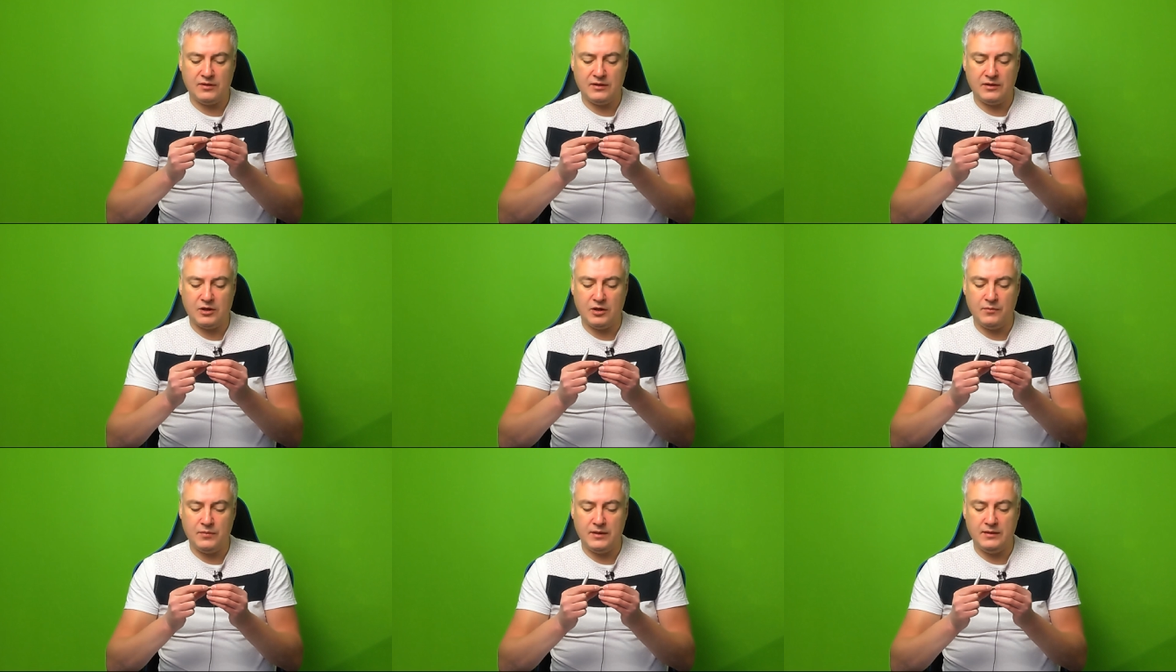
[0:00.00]

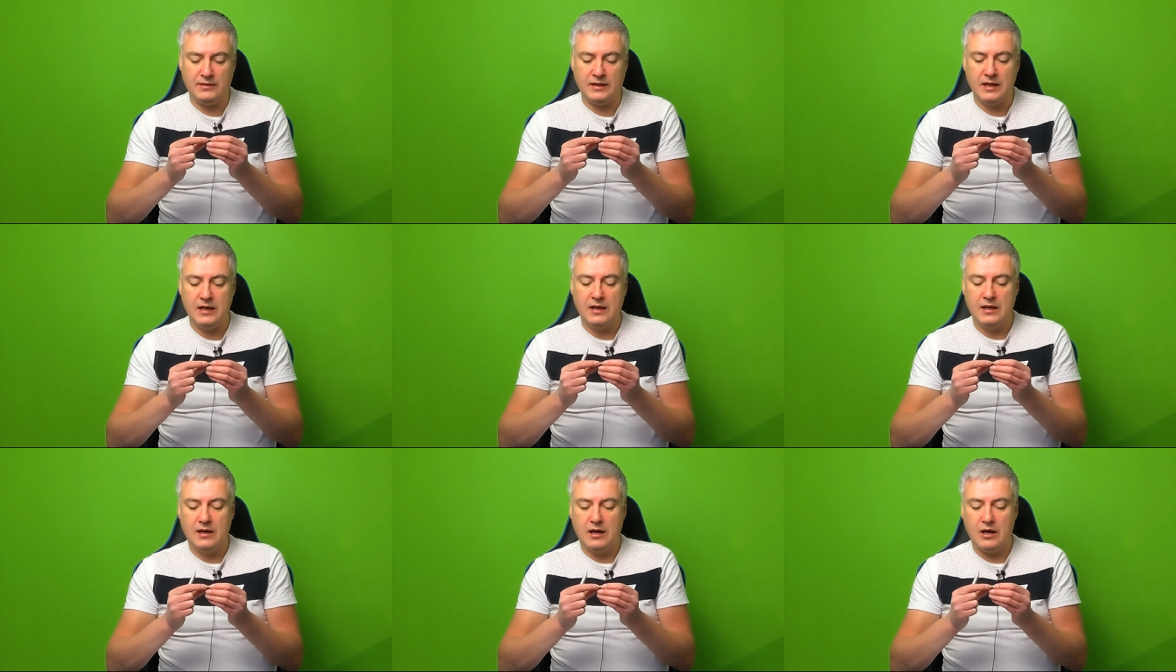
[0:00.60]
type is,
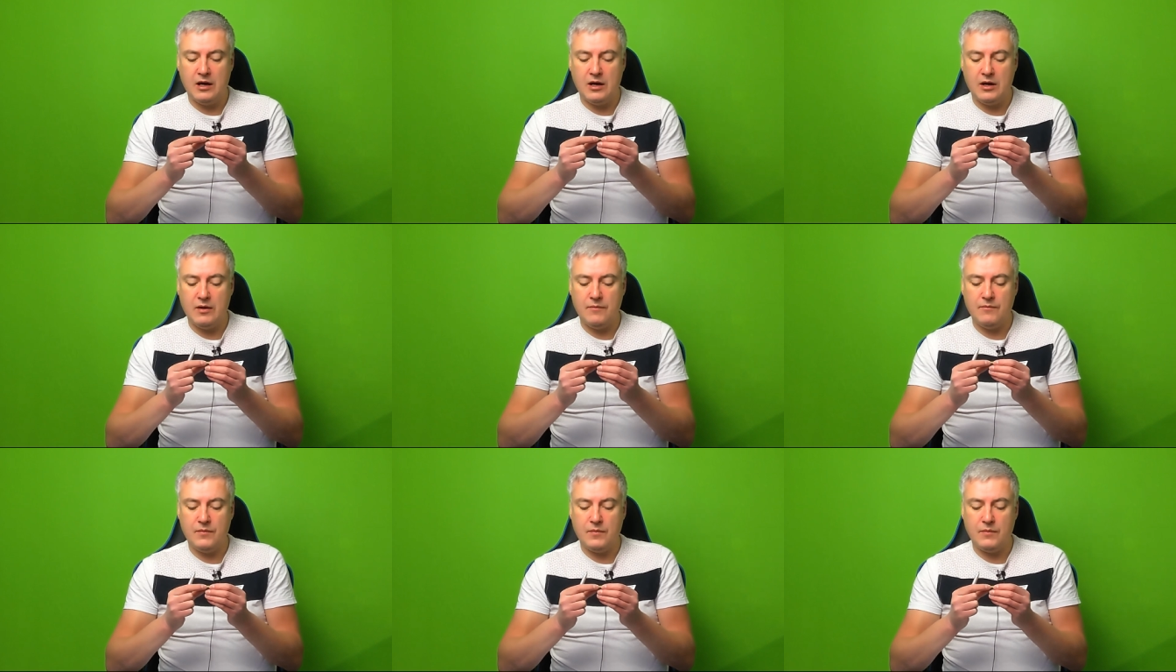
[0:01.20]

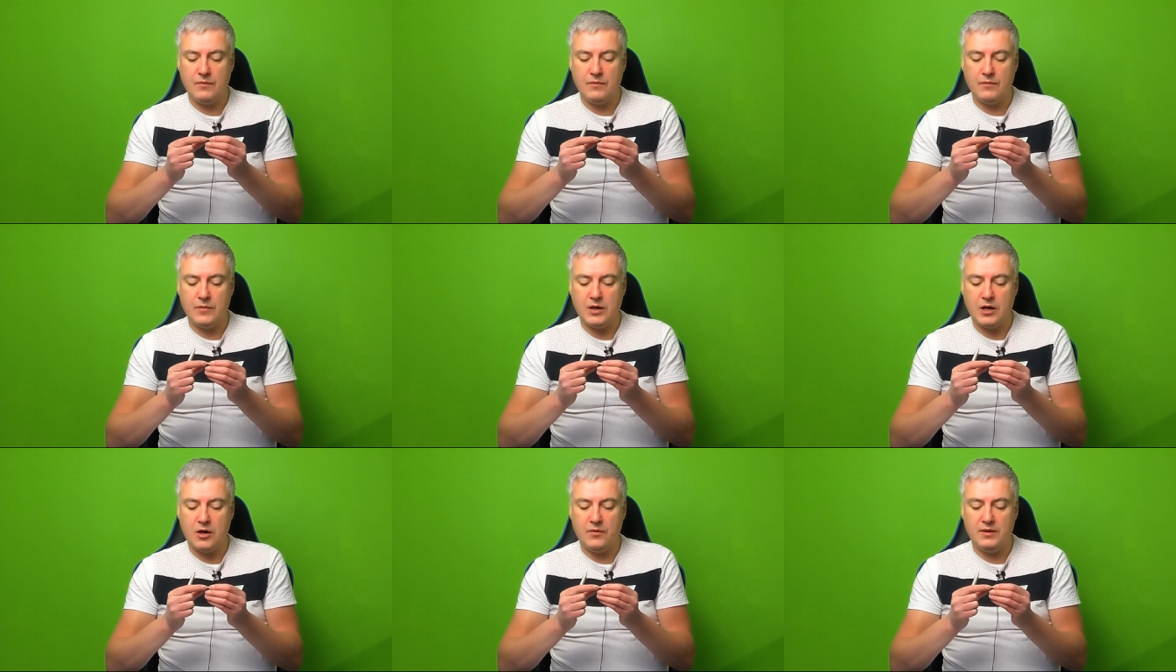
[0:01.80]
um,
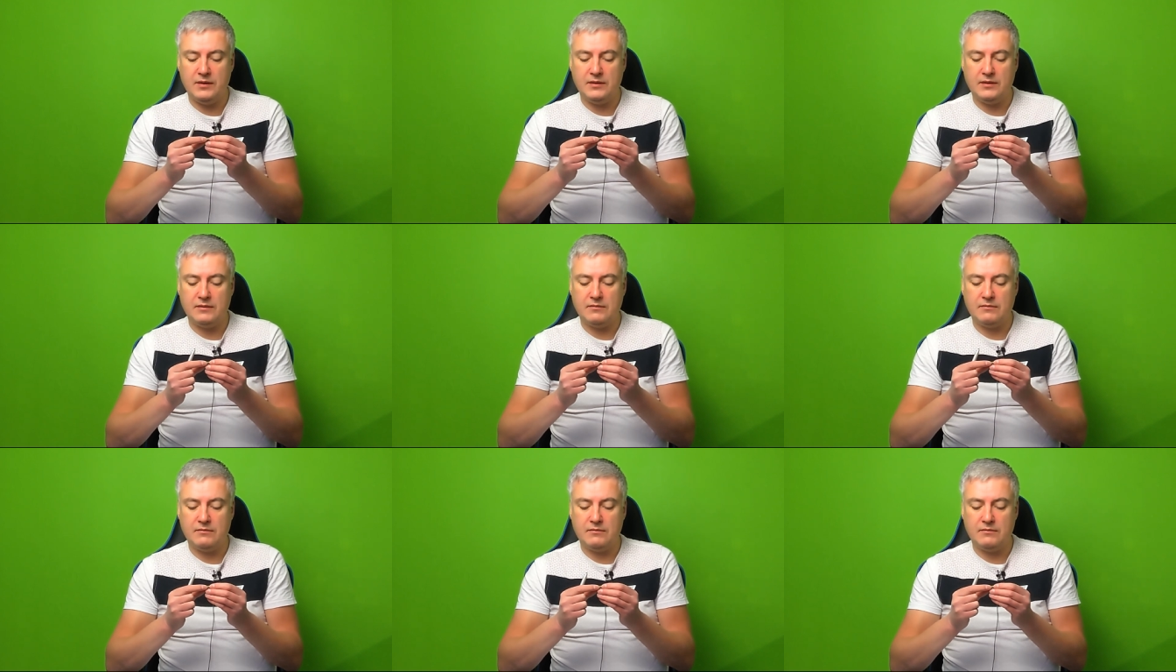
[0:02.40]
oh, it's